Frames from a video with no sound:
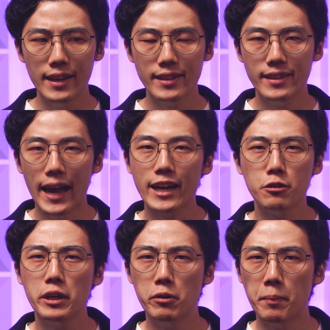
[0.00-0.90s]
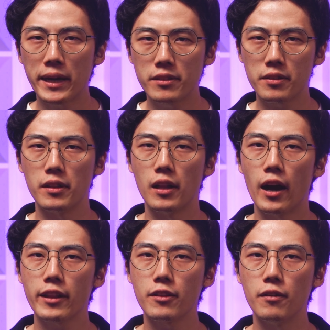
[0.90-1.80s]
It actually reminds us a
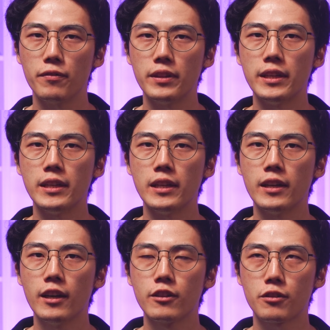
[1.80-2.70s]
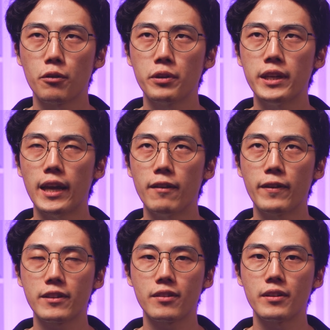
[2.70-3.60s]
lot of the Sony
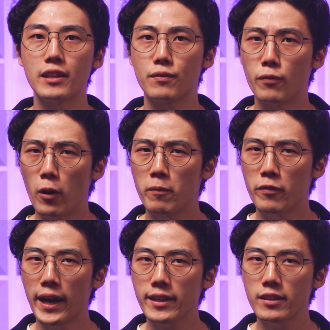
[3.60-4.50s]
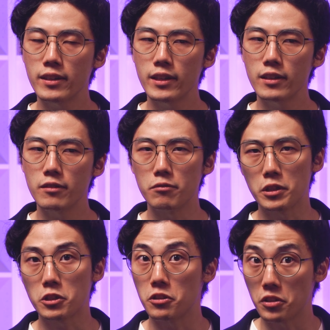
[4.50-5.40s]
FX3's form factor,
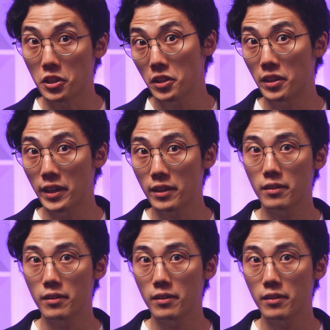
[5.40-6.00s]
which is a good thing.